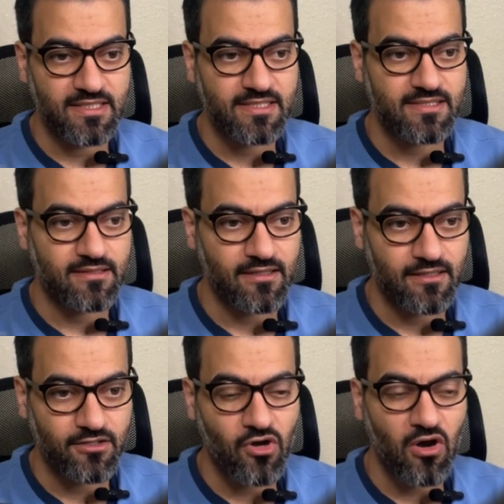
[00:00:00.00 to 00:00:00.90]
this
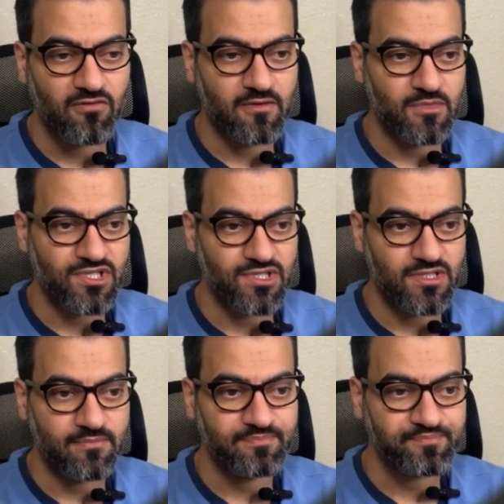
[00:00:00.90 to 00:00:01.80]
coffee
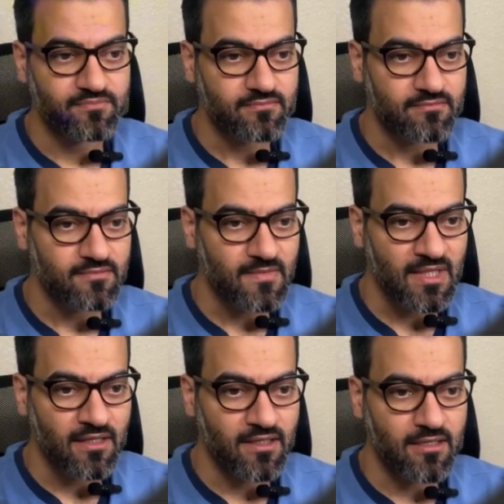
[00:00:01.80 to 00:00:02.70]
machine.
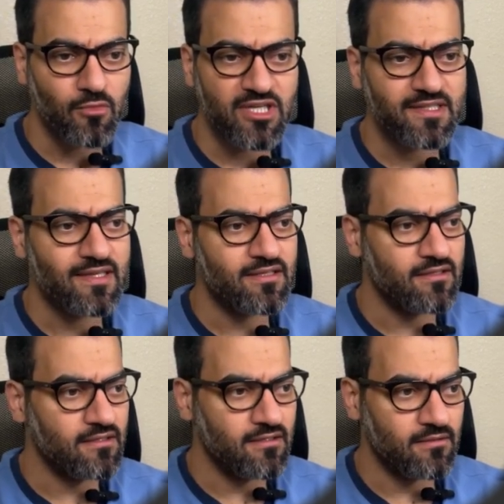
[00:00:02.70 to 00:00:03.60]
It might take
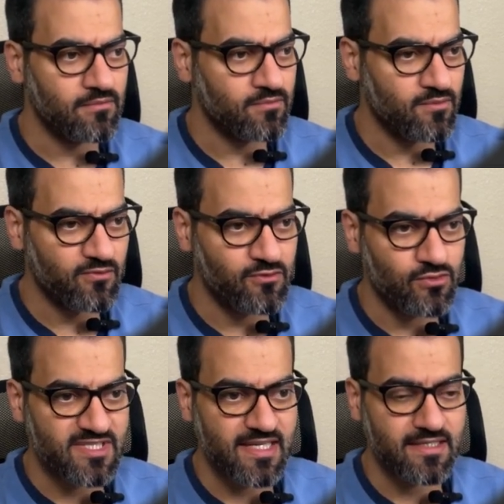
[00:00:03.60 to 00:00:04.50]
a few
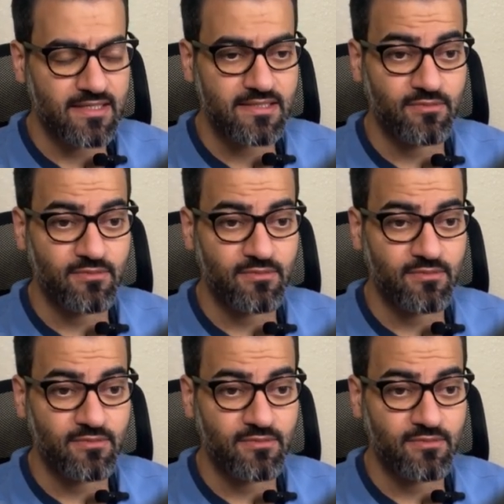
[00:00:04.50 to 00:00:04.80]
seconds